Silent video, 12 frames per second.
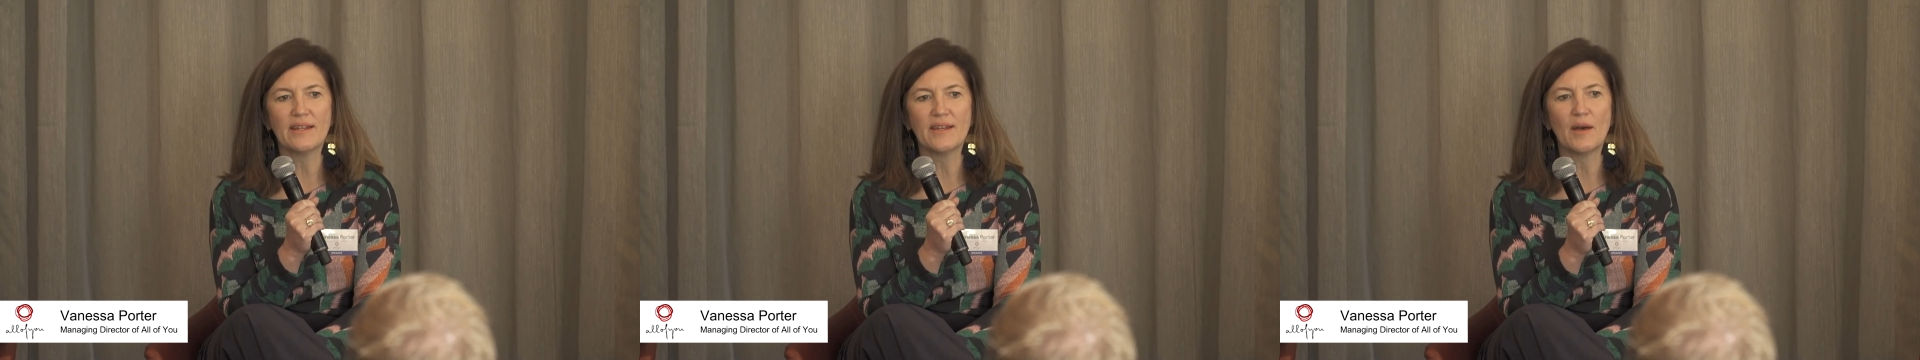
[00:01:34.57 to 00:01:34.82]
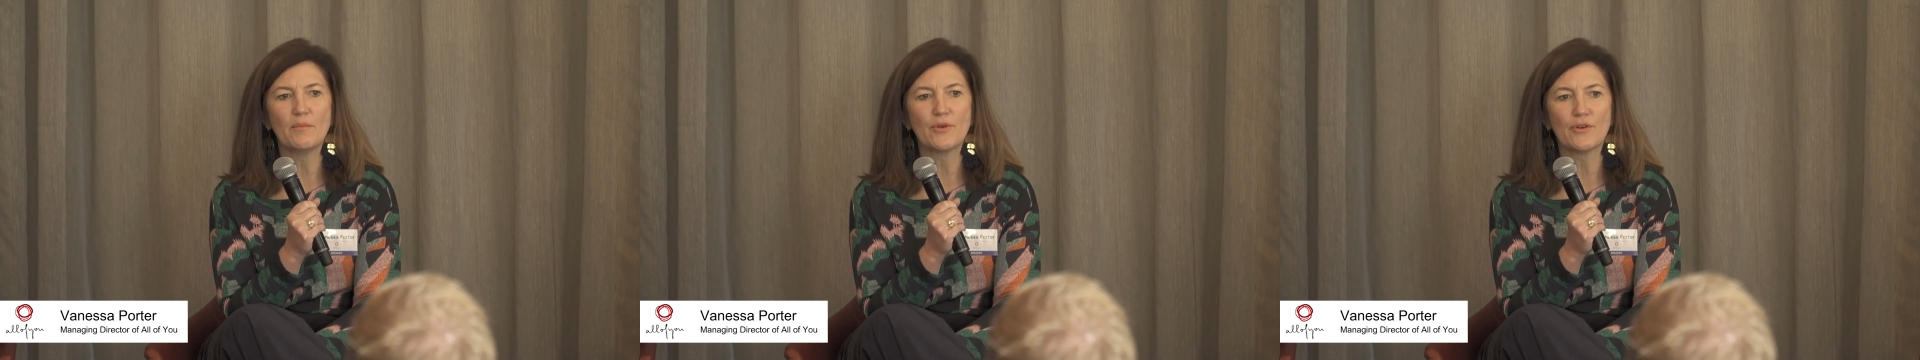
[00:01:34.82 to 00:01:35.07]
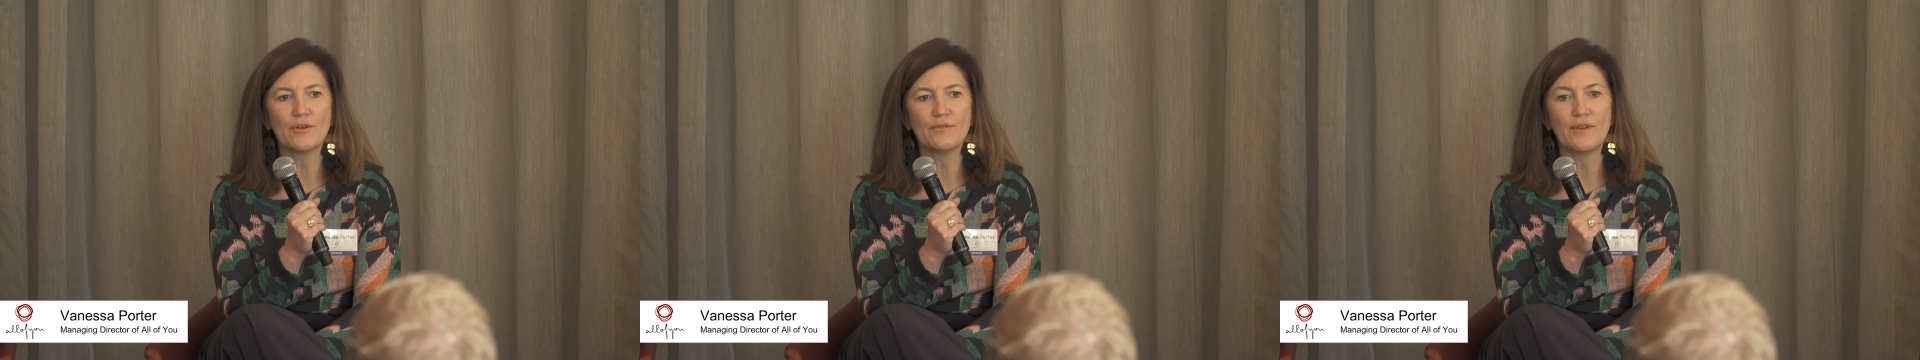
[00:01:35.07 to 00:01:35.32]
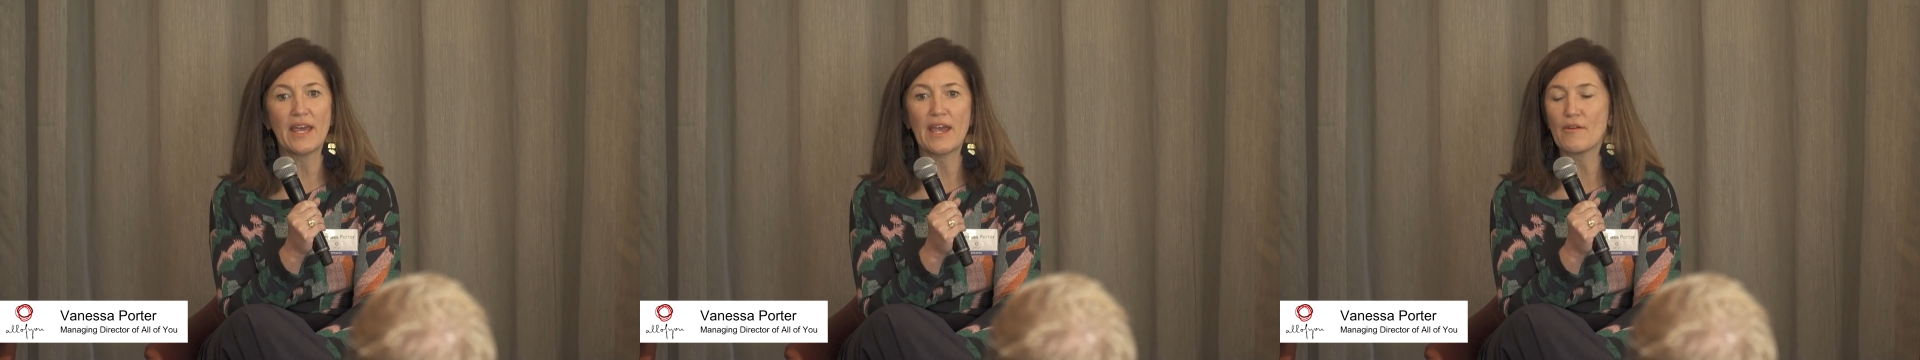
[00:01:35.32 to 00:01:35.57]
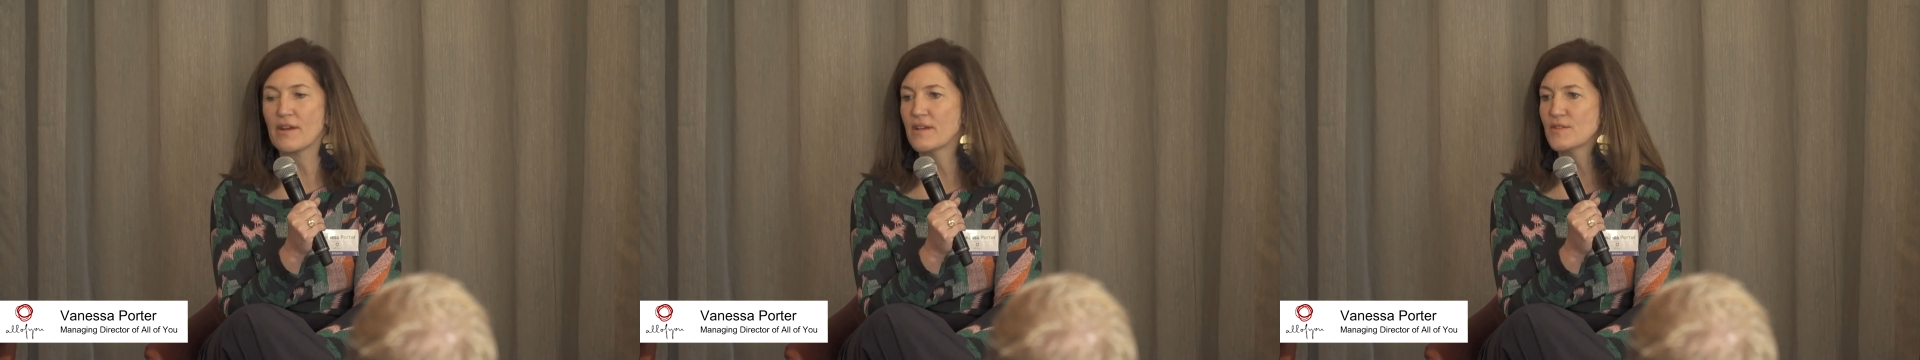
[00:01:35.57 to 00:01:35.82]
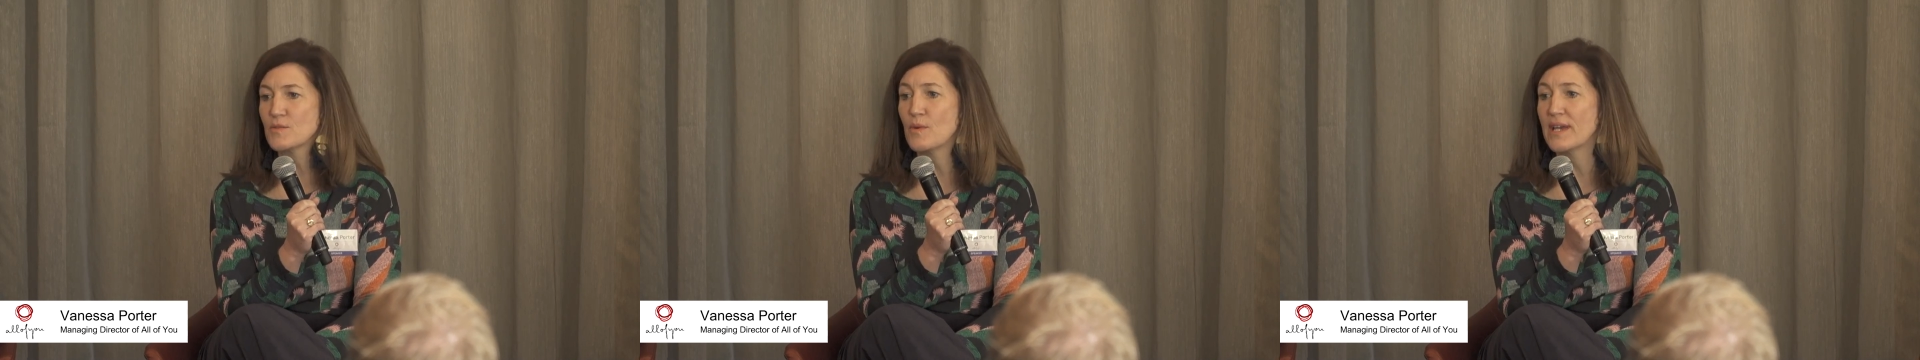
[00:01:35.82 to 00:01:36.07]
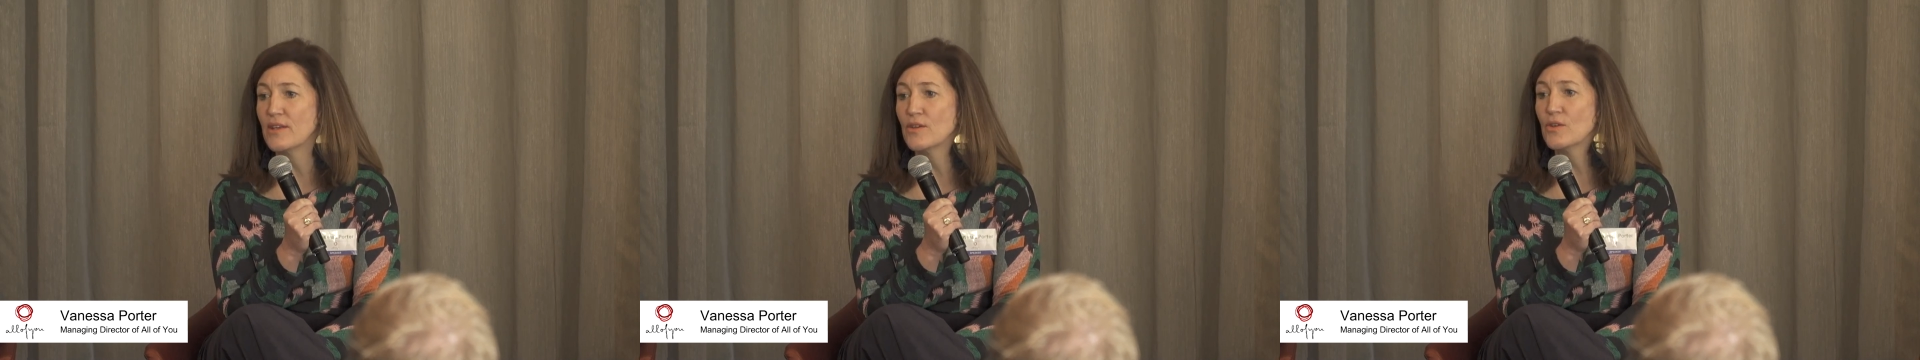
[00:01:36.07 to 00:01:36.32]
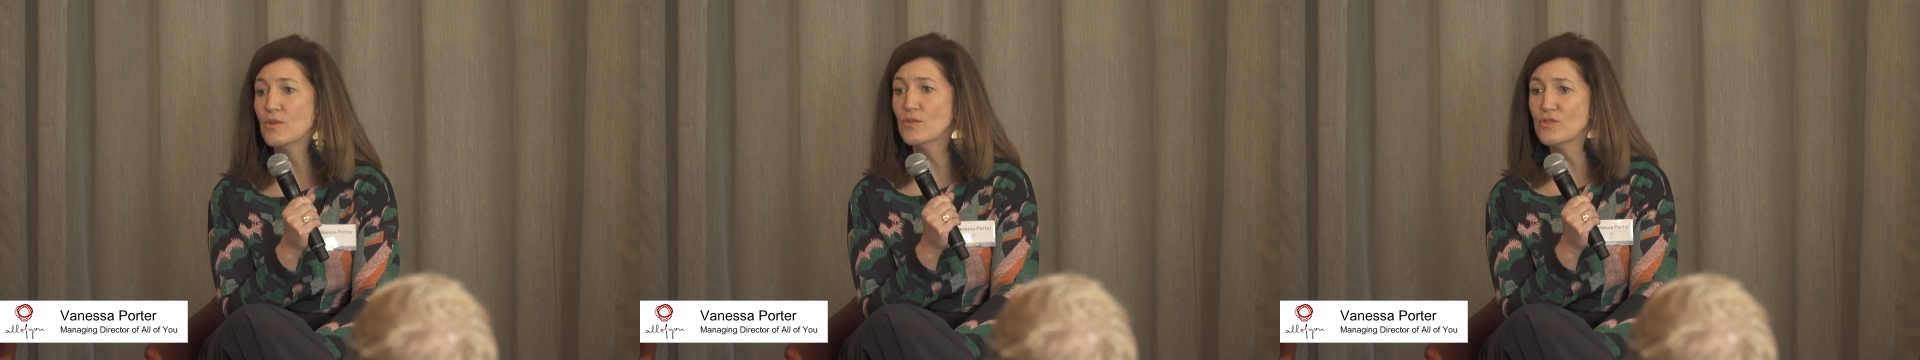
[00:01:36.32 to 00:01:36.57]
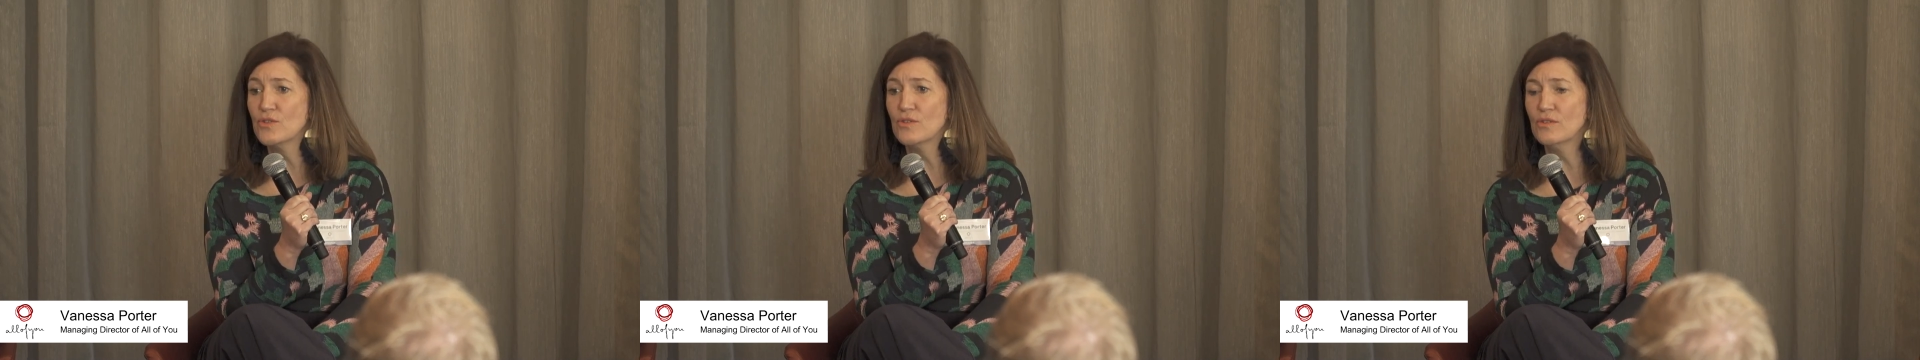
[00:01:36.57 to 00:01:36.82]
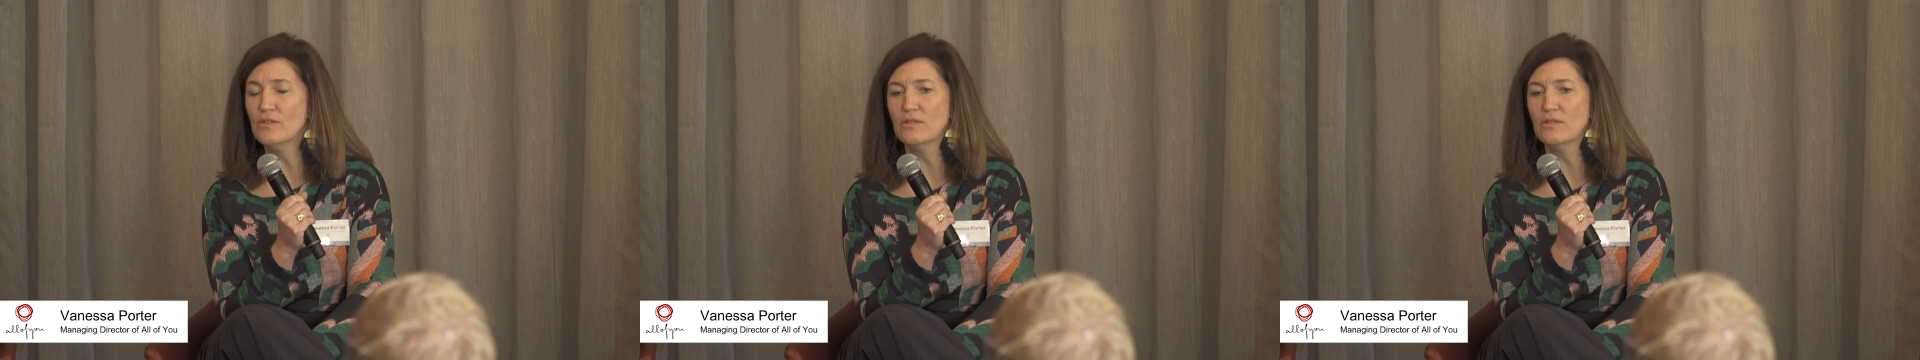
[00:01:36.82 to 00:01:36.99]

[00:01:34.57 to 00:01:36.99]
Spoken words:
a number of areas where you could do